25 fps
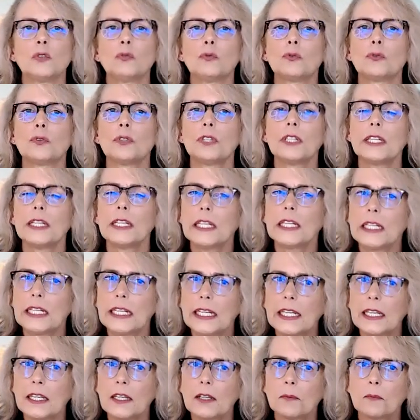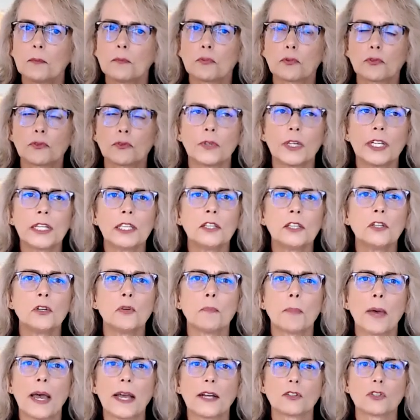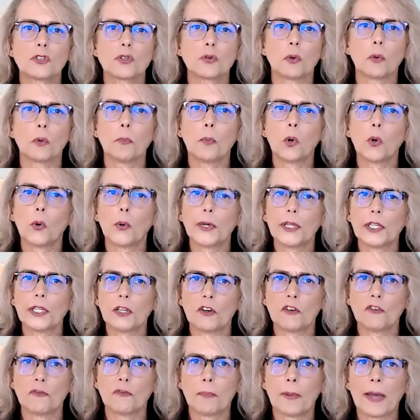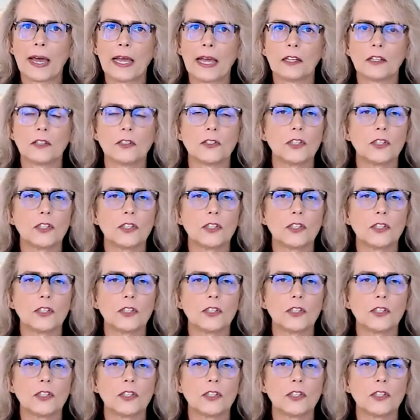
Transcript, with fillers: really bring you back to a point of balance.